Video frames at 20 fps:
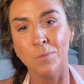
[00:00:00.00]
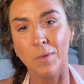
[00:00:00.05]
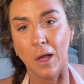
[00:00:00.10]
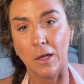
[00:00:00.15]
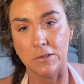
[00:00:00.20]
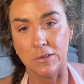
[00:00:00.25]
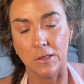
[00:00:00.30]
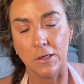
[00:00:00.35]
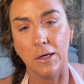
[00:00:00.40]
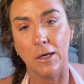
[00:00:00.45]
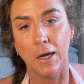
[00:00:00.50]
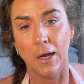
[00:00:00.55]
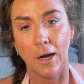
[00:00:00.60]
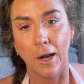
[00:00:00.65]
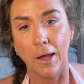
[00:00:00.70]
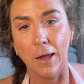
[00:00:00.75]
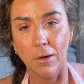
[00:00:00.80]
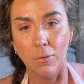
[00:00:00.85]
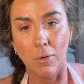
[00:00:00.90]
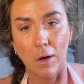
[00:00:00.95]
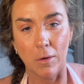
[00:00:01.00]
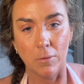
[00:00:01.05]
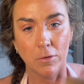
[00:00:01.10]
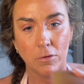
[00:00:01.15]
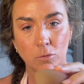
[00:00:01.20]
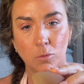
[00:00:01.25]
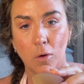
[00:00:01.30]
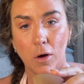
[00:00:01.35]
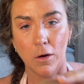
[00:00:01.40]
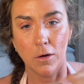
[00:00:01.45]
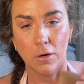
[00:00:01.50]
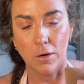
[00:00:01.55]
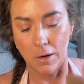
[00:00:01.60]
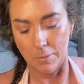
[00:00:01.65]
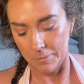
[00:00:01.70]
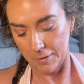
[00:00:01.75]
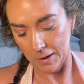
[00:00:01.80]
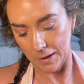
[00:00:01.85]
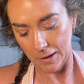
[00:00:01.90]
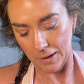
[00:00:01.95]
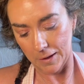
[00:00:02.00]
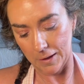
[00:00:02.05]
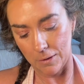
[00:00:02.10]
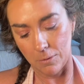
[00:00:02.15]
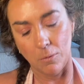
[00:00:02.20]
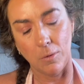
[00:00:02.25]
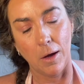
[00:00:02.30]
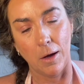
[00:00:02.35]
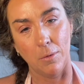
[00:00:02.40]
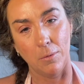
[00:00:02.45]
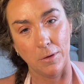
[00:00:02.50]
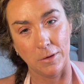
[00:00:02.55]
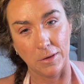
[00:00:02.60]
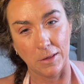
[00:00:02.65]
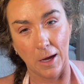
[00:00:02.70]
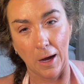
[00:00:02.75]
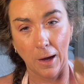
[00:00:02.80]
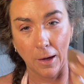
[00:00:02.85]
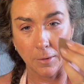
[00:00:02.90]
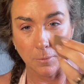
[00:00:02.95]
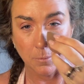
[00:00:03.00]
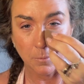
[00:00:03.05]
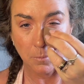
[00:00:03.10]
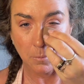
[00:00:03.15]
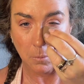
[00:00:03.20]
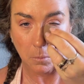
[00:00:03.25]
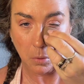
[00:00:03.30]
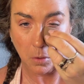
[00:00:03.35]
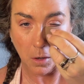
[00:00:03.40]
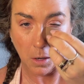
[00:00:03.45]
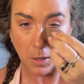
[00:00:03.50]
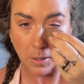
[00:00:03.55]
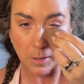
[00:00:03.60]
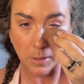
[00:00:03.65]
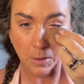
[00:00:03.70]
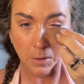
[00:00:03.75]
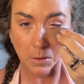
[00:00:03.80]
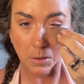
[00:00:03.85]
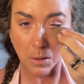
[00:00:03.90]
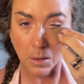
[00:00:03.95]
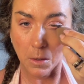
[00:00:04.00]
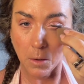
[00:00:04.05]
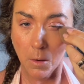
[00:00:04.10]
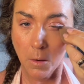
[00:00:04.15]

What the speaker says: instead of getting it wet with water, I'm getting it wet with that product.